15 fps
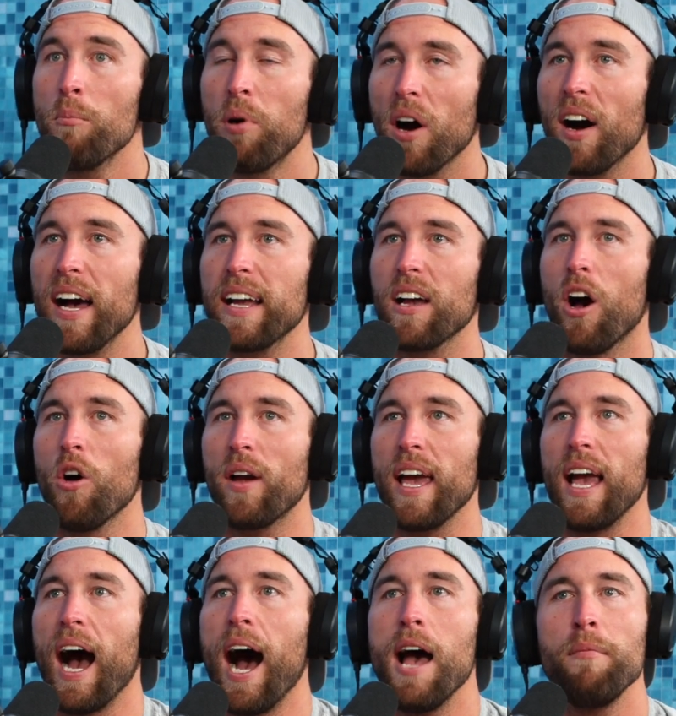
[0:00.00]
But like,
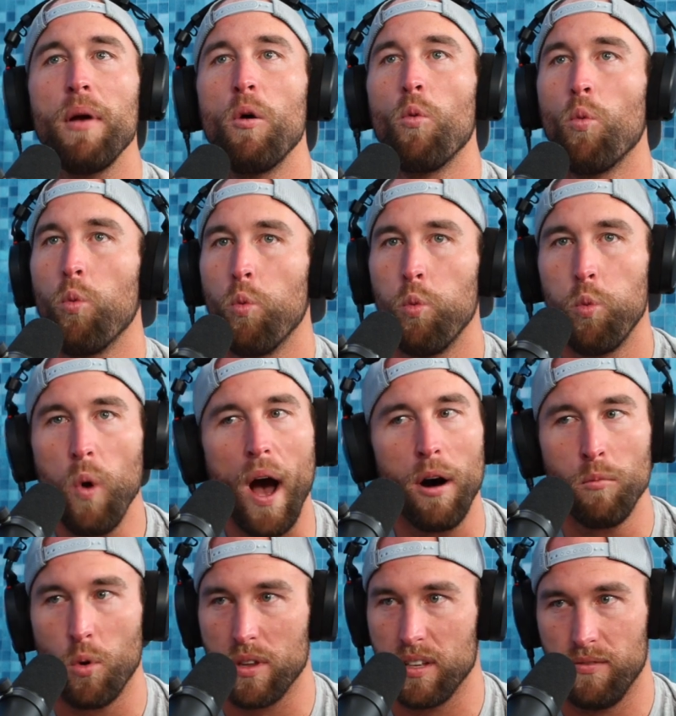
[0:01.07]
okay, I'm well
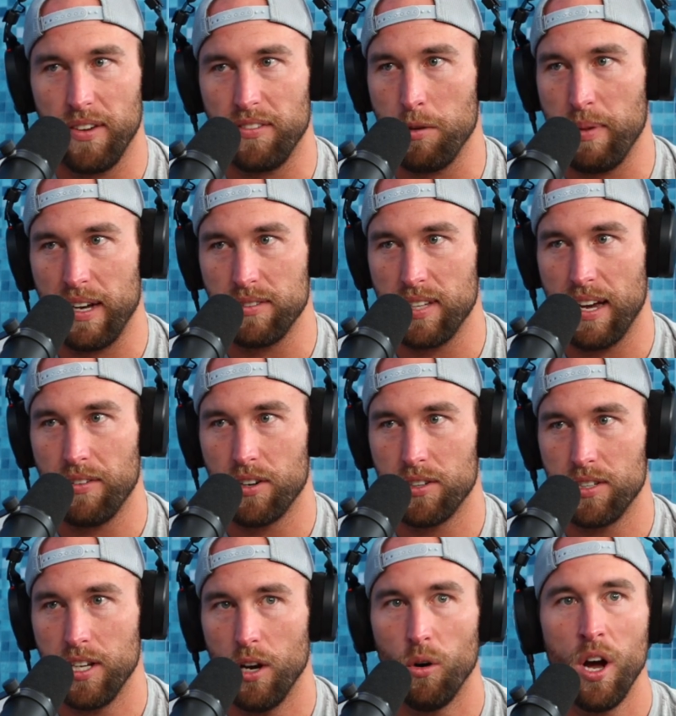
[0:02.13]
more than 50 pounds heavier
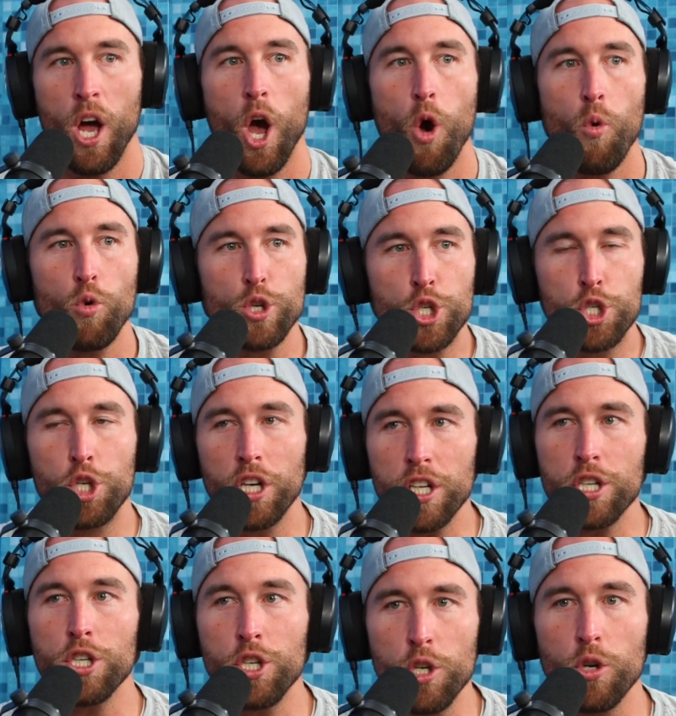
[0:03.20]
than you.
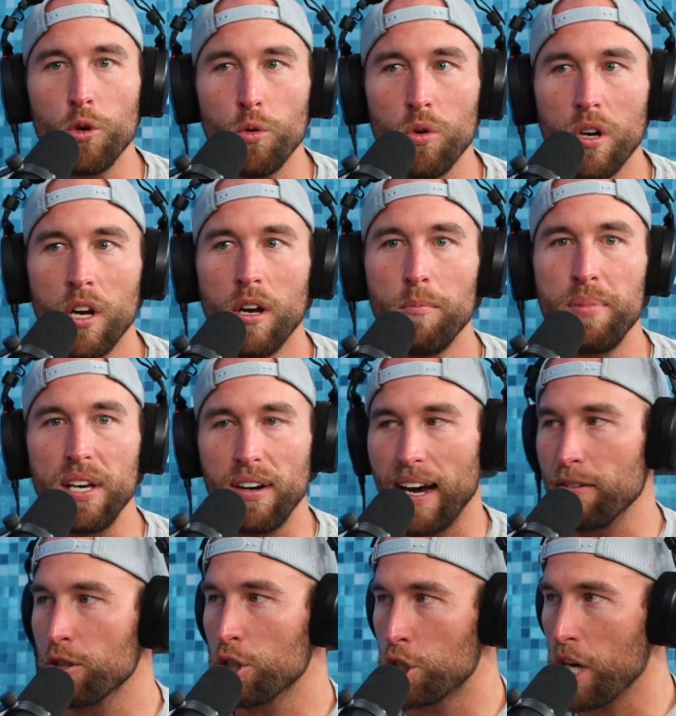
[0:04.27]
Shouldn't you be
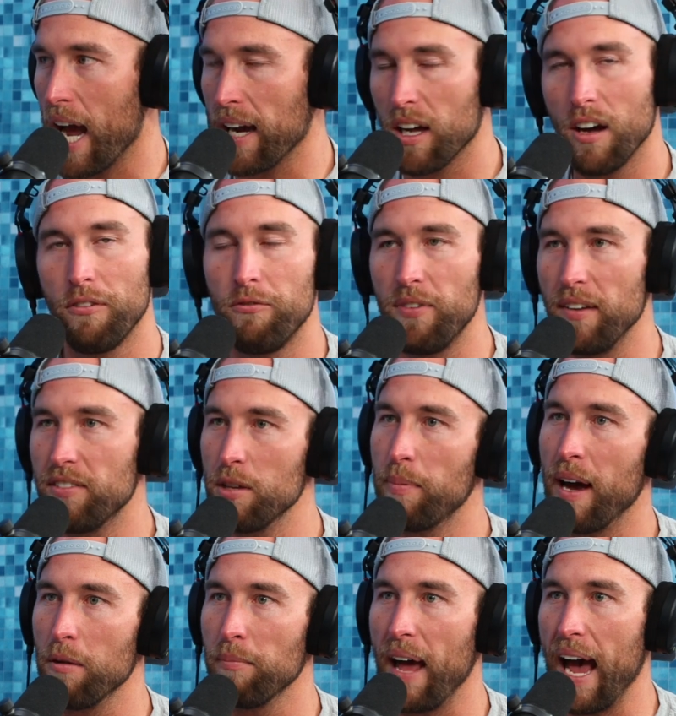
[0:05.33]
allowed to check a
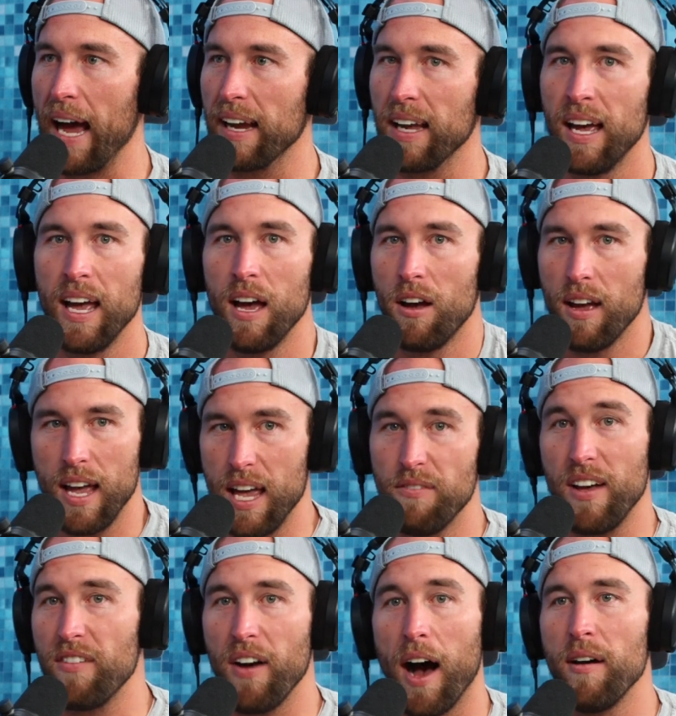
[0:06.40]
50-pound bag?
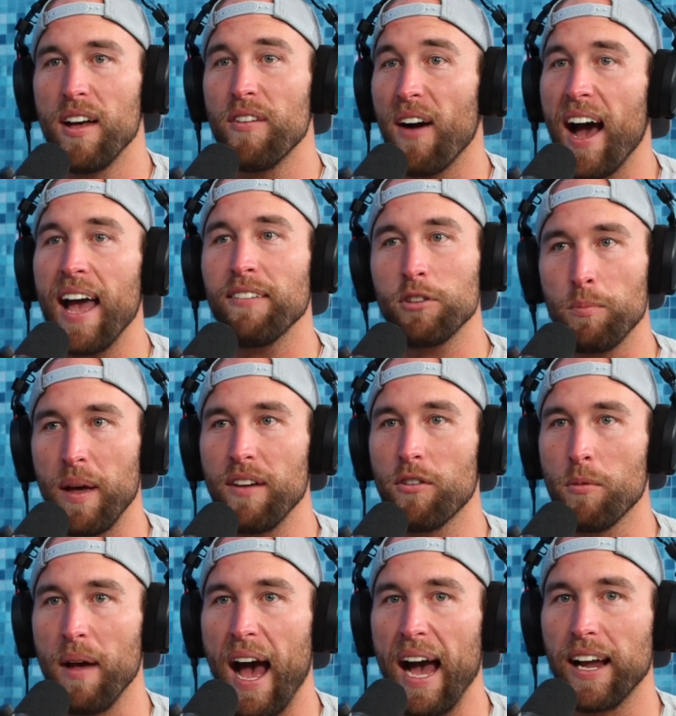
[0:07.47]
If I have to pay for
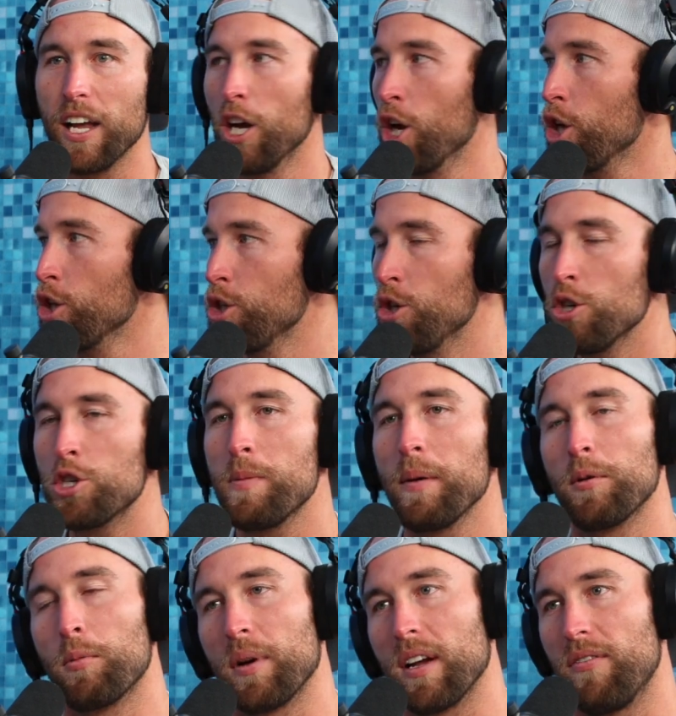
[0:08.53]
a bag, you should be
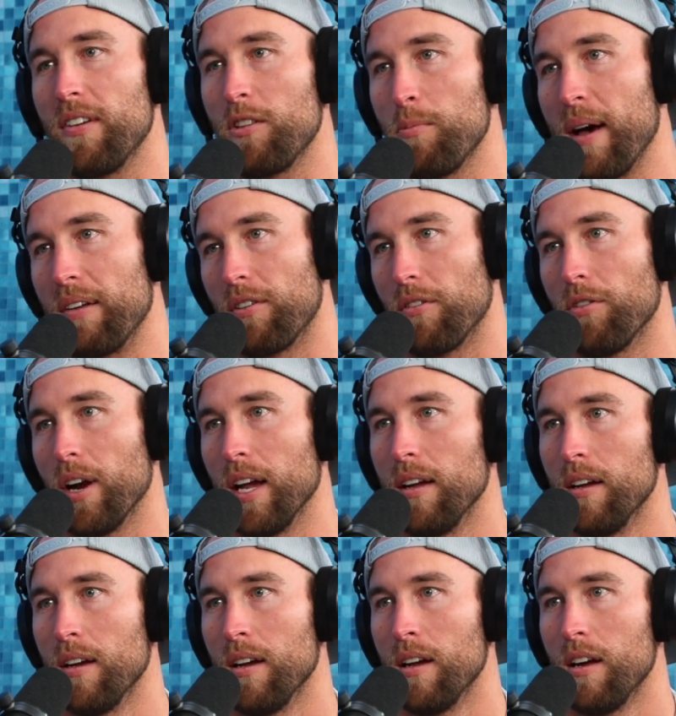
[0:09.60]
able to bring a 50-pound for free.
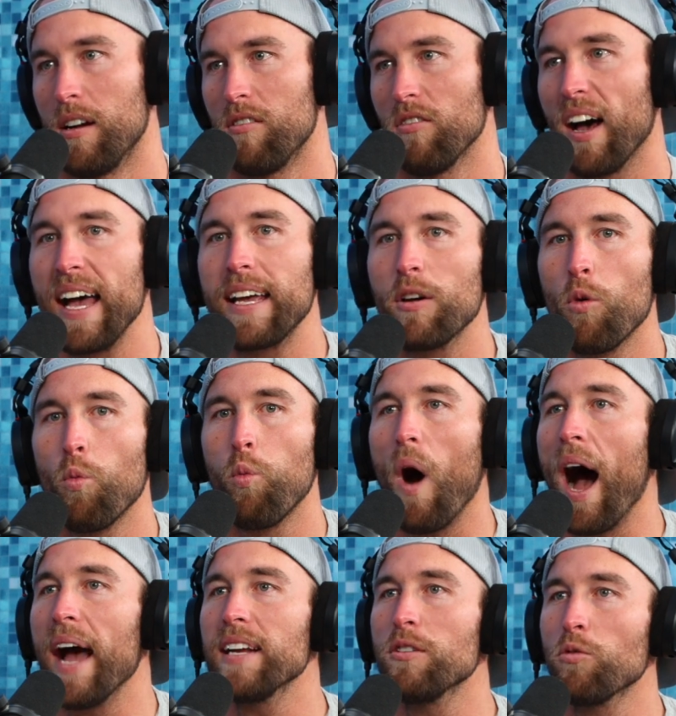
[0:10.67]
Yeah. Like,
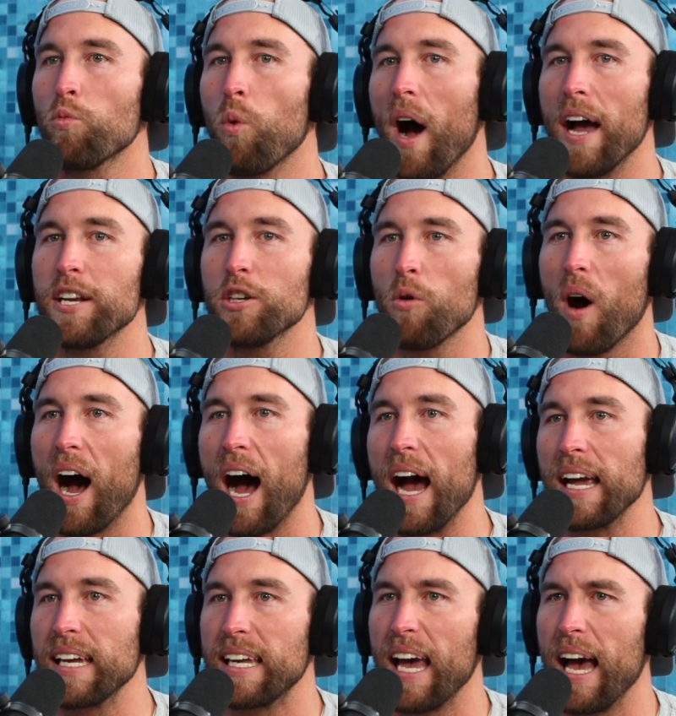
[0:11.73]
why do
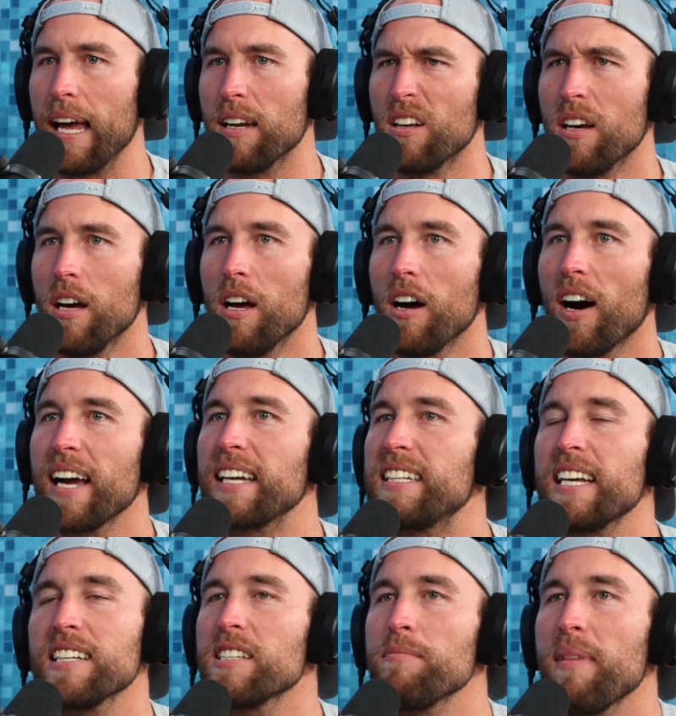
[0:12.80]
I get... Like,
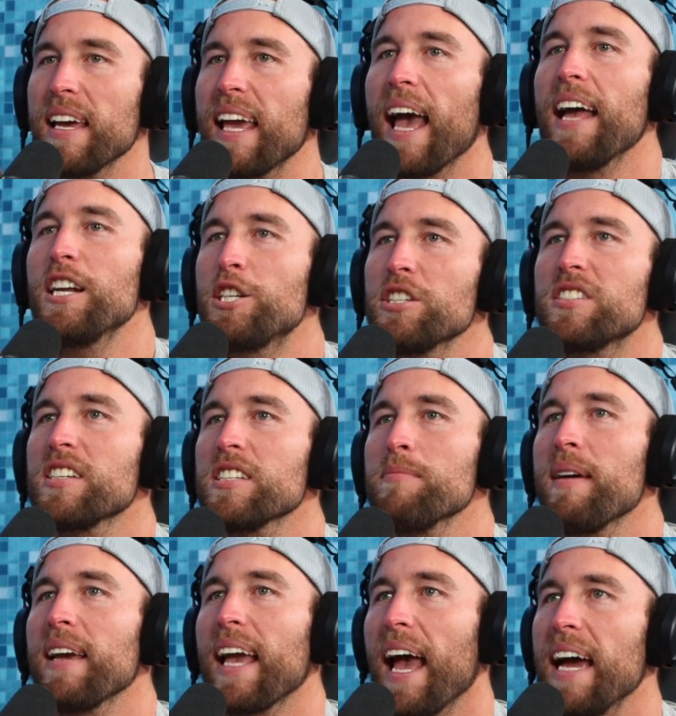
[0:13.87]
it just doesn't
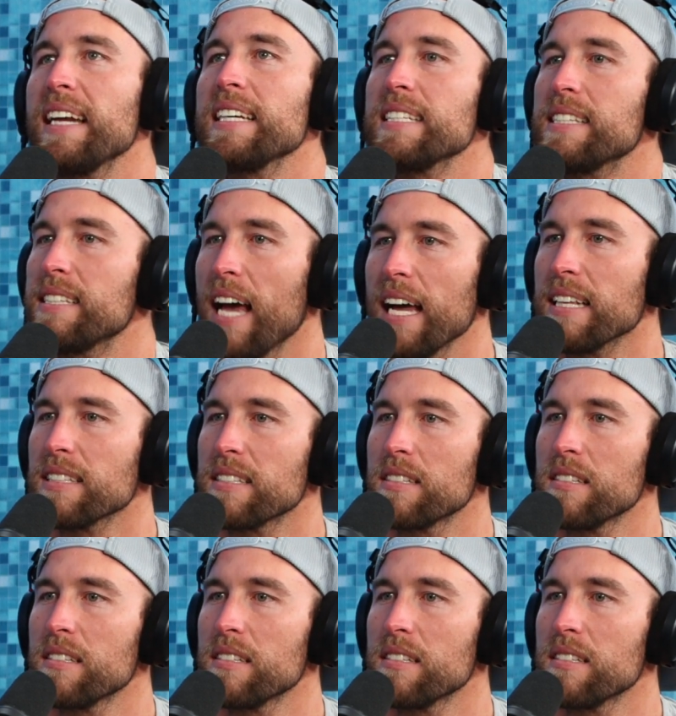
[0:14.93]
make any sense.